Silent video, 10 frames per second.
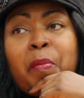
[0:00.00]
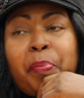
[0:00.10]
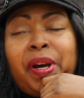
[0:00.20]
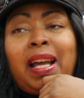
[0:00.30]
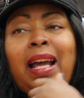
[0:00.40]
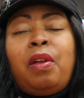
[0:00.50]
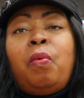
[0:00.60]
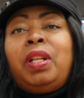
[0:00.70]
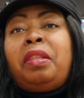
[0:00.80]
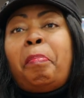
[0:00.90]
But I
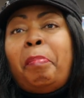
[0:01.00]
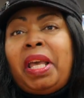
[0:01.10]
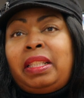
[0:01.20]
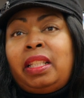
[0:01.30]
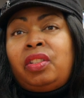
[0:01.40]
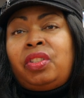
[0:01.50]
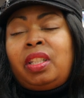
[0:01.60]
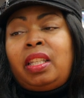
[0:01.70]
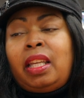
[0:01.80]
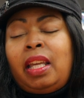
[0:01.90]
don't want the message
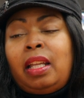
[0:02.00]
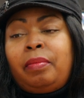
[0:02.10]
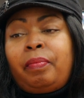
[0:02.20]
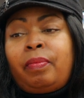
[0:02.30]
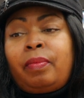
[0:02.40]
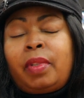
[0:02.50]
to get